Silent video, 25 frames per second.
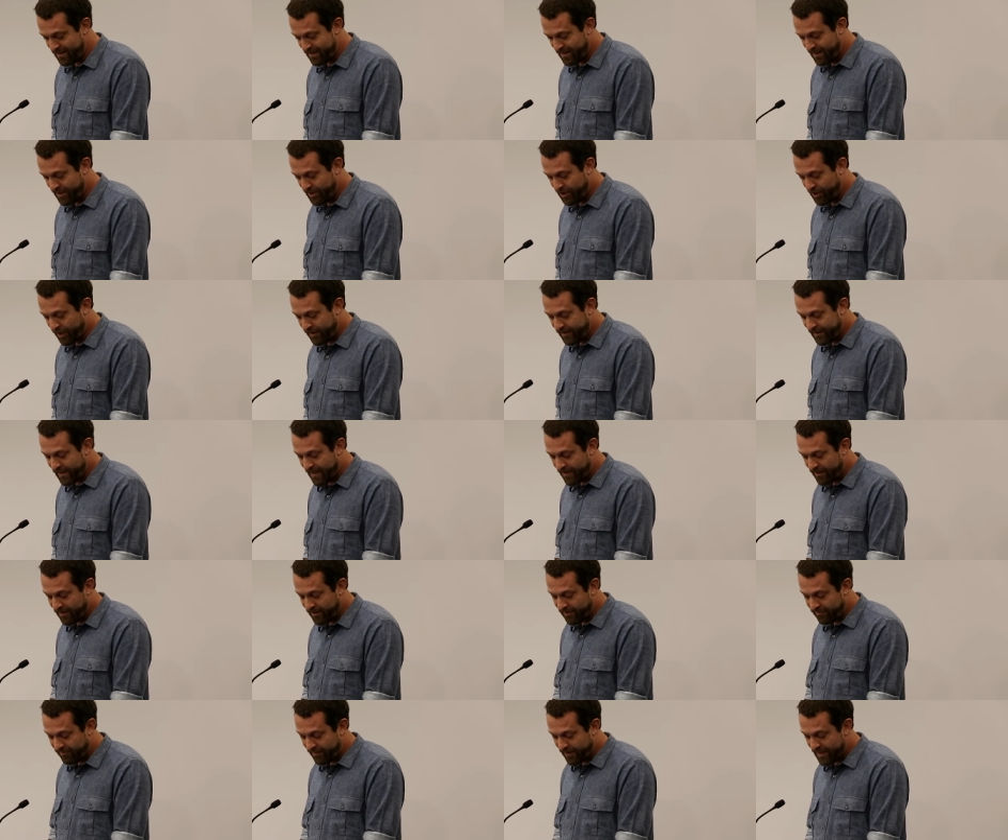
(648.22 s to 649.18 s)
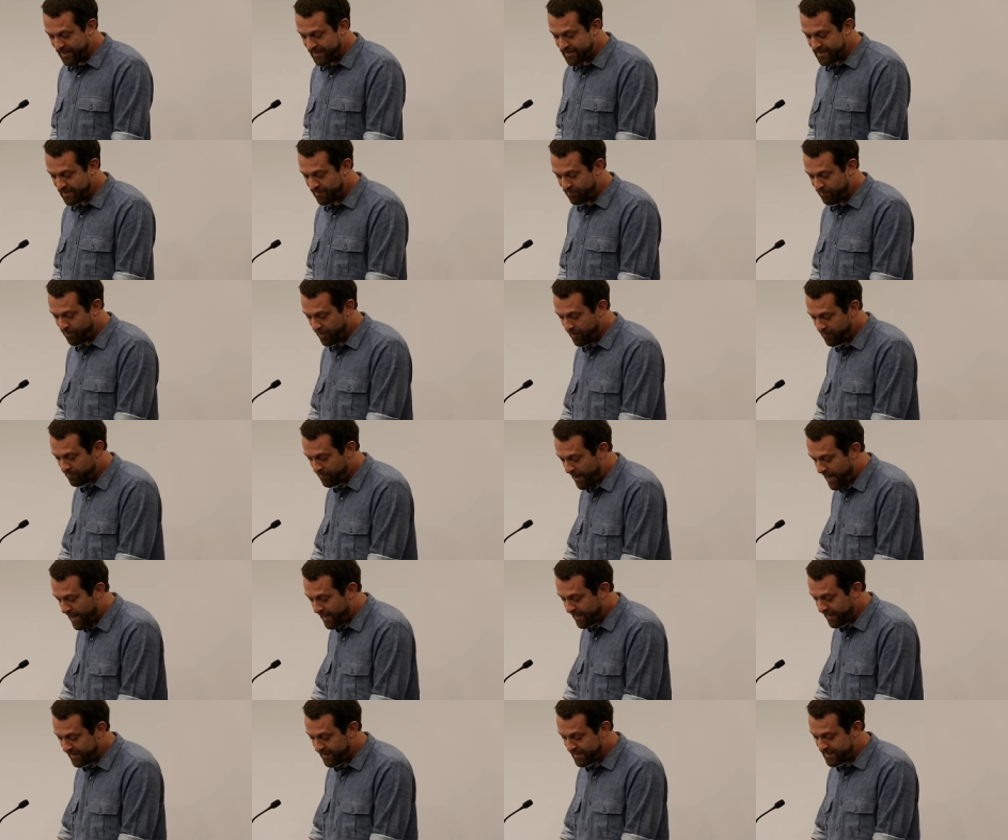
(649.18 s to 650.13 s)
He shut down the device and put it
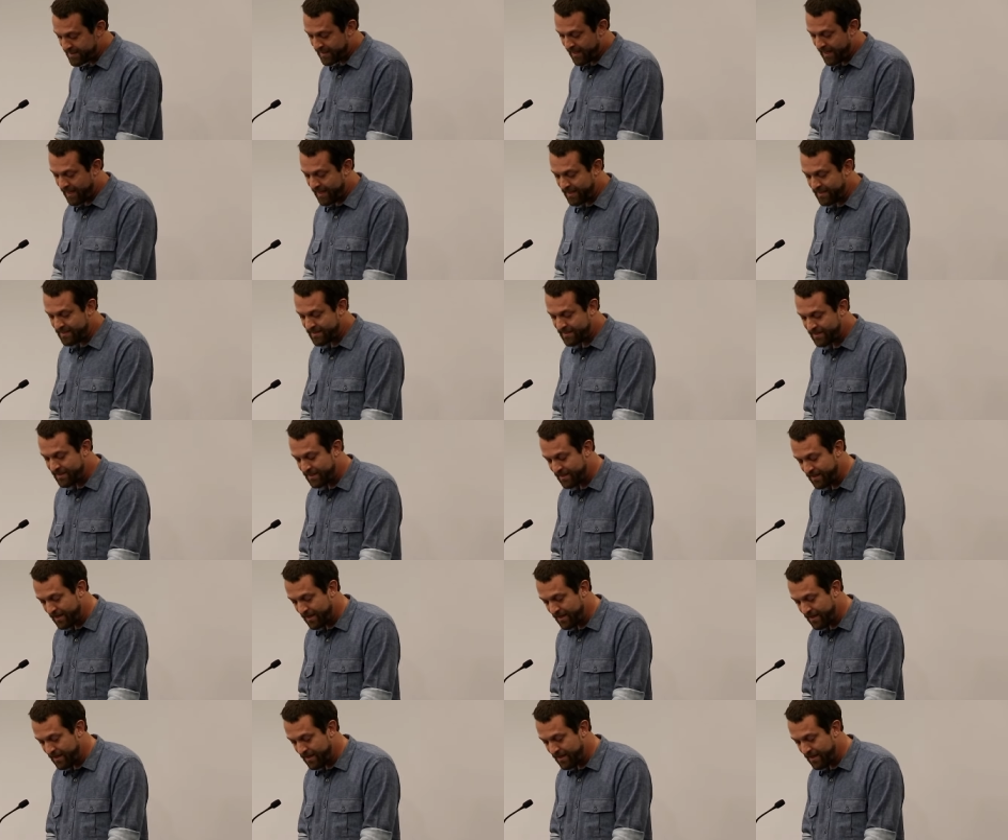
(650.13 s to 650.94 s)
back in its case.